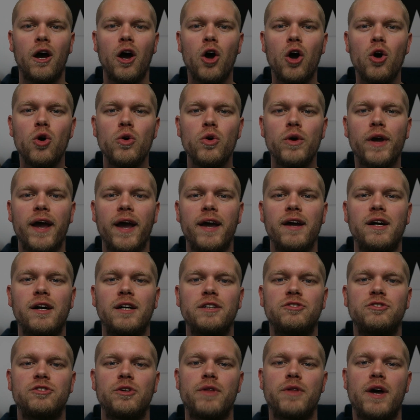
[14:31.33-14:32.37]
Okay
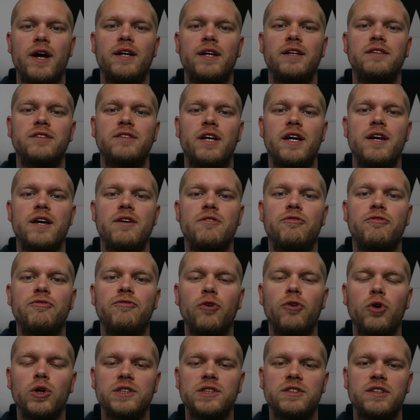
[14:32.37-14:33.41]
guys, so that is it
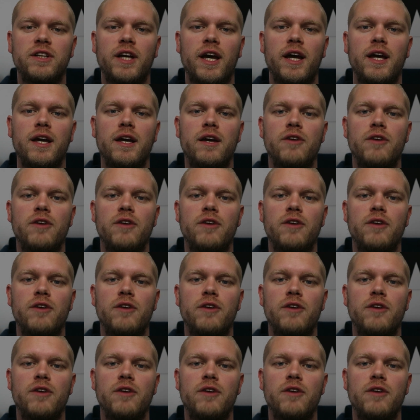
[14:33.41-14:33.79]
for today.